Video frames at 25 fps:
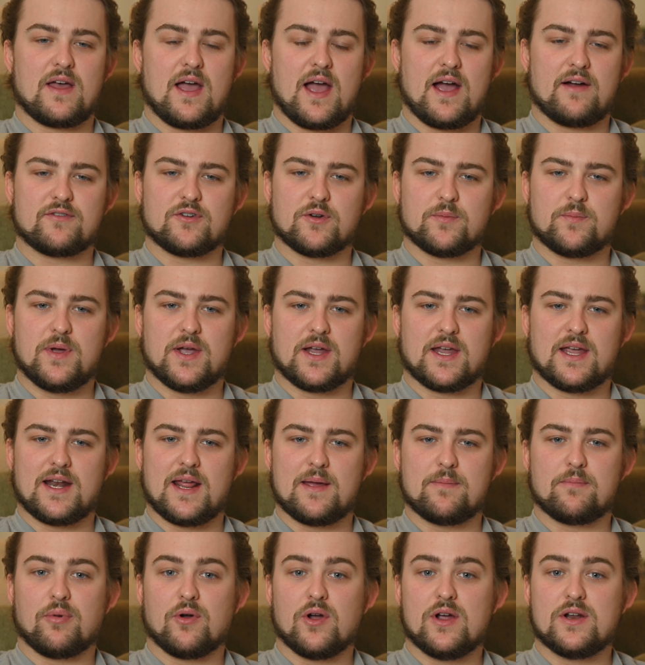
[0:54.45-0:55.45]
after picking
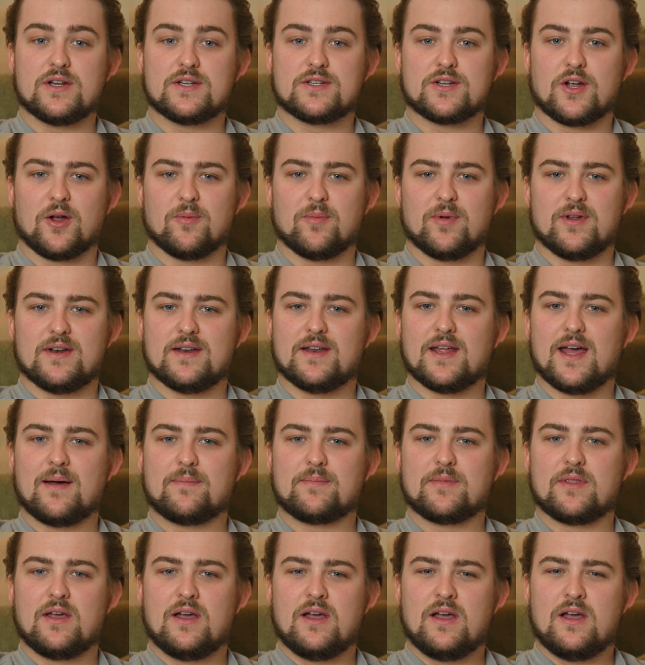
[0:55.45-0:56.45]
a predetermined
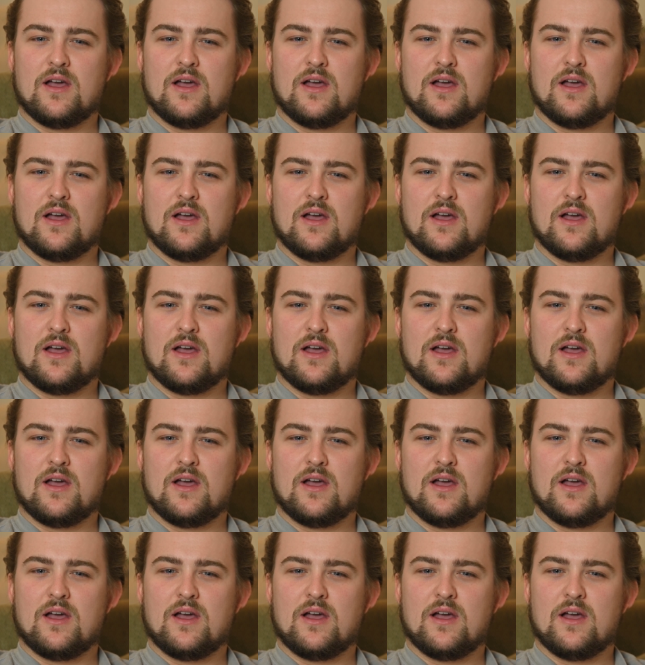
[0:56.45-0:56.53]
depth,